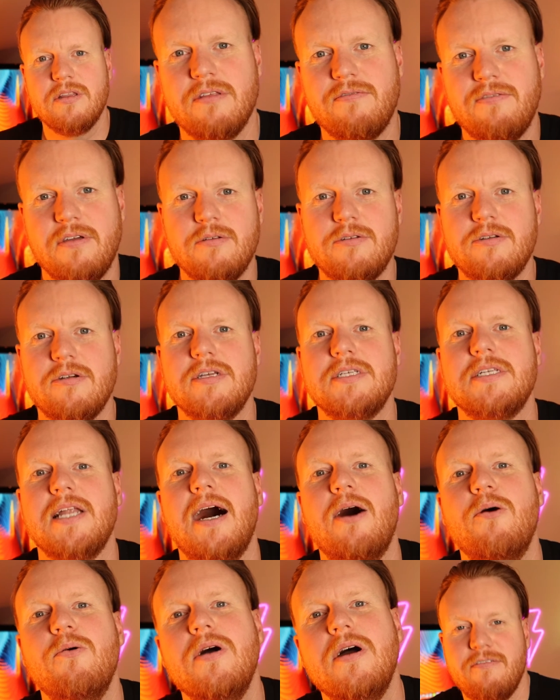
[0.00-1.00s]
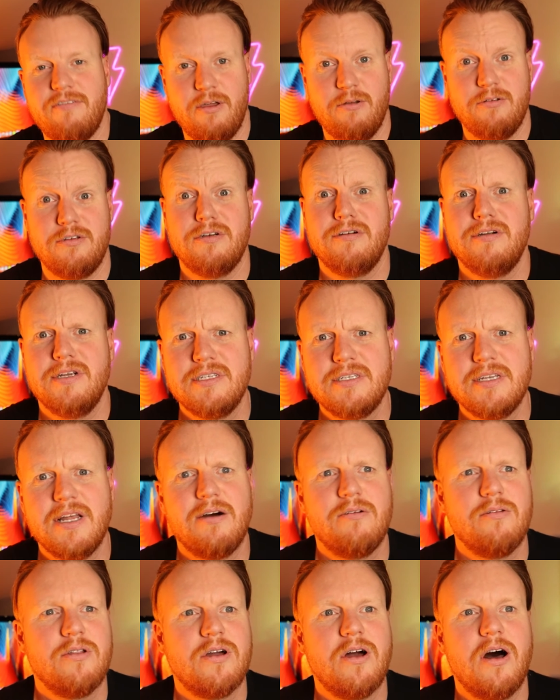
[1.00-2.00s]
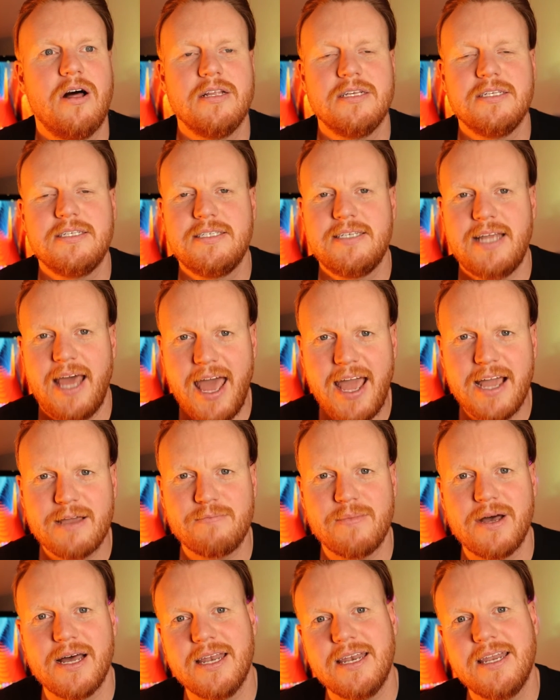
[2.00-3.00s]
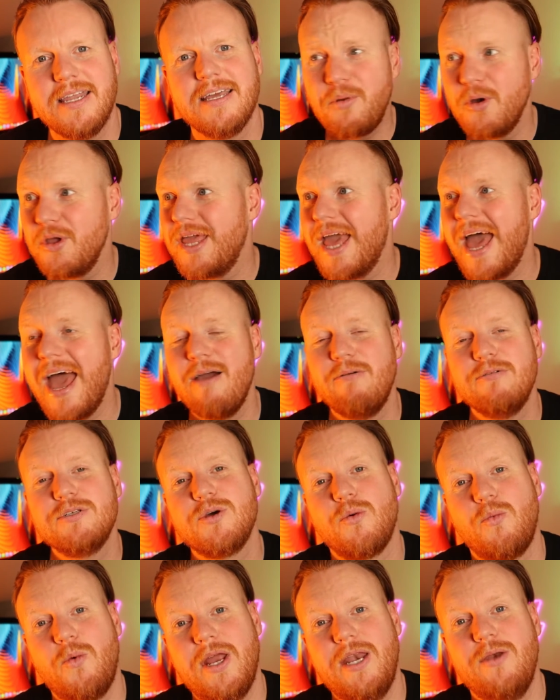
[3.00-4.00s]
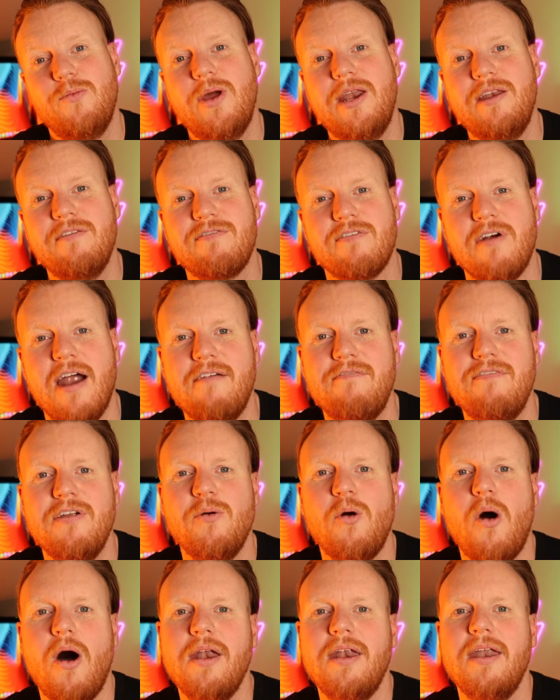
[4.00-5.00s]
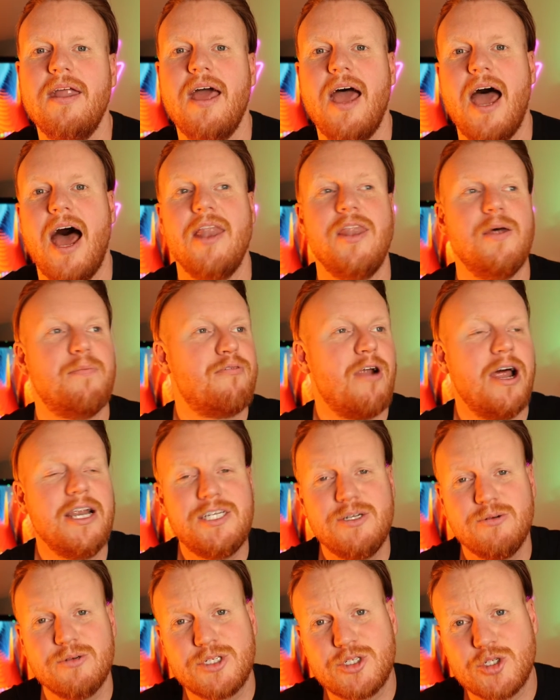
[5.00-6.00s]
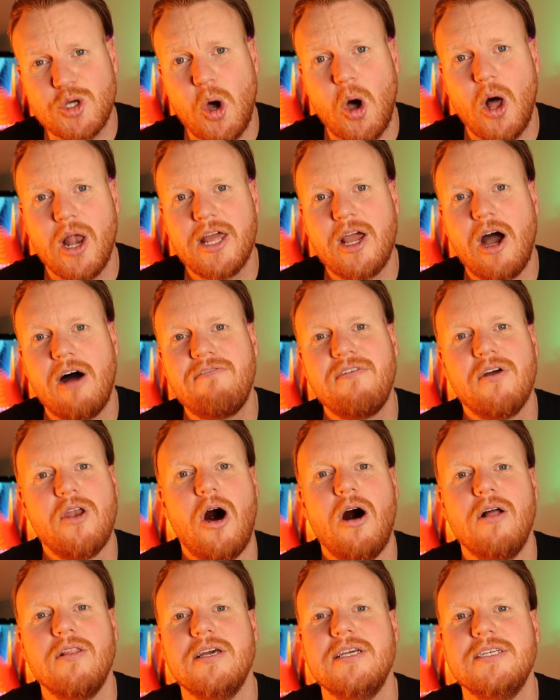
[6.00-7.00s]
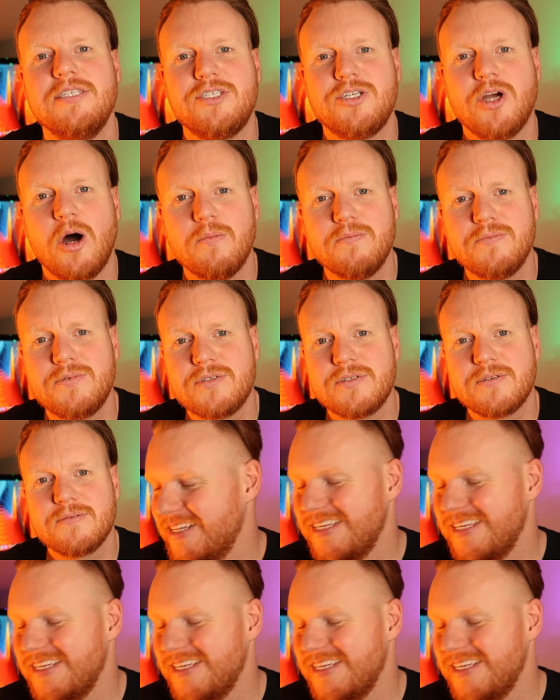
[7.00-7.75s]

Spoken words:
The future is now. The future is now. Look at all this tech, man. But yeah, it was a win-win for everyone, and the pressure was totally off on all these jobs.